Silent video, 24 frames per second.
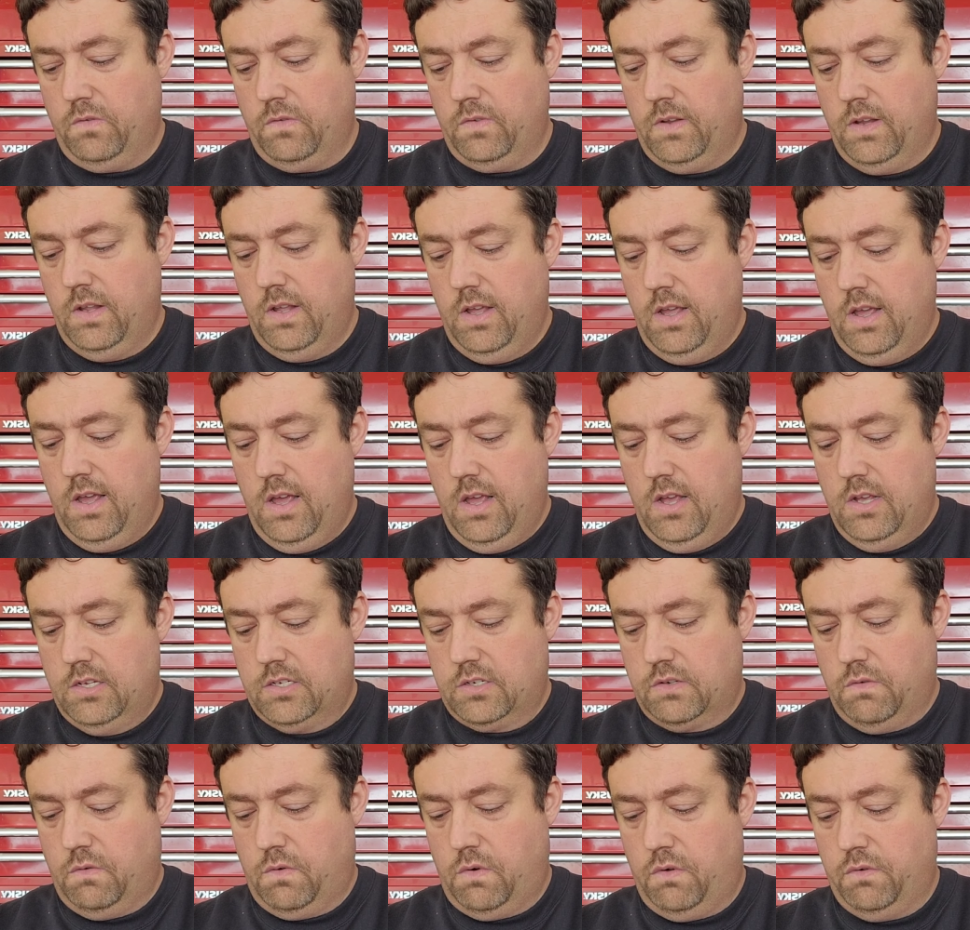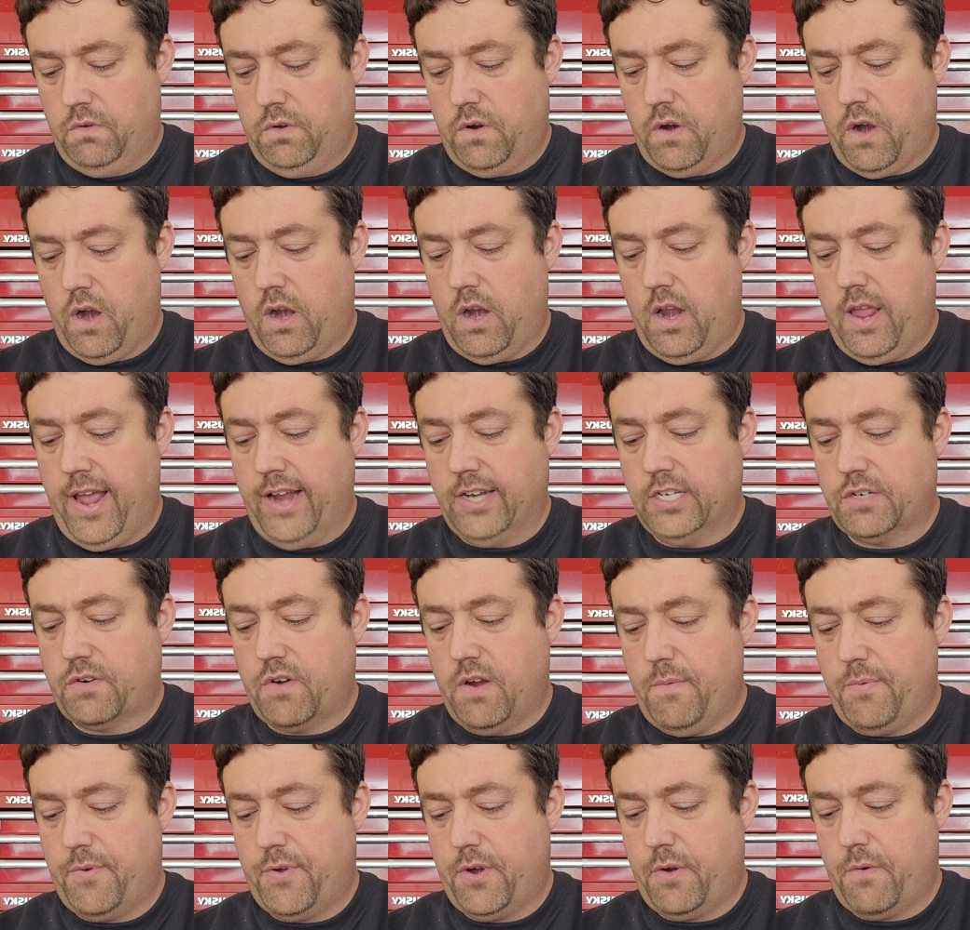Let's go on to our next
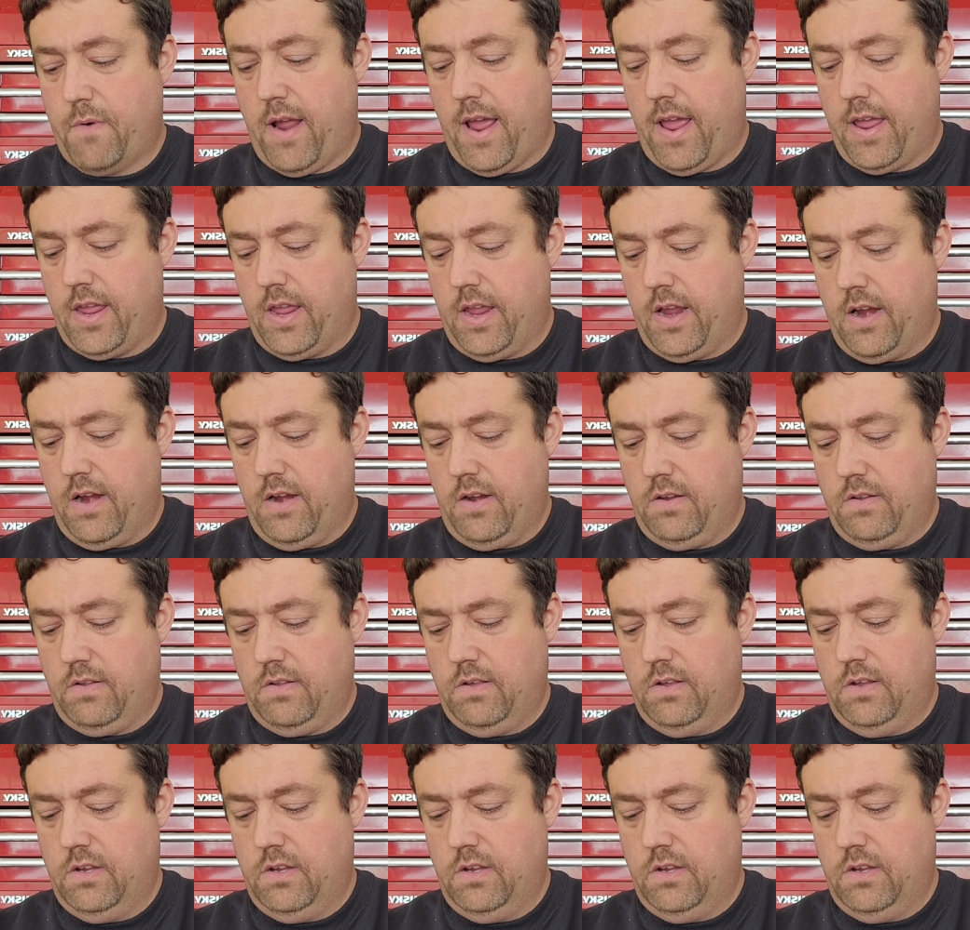scripture right here.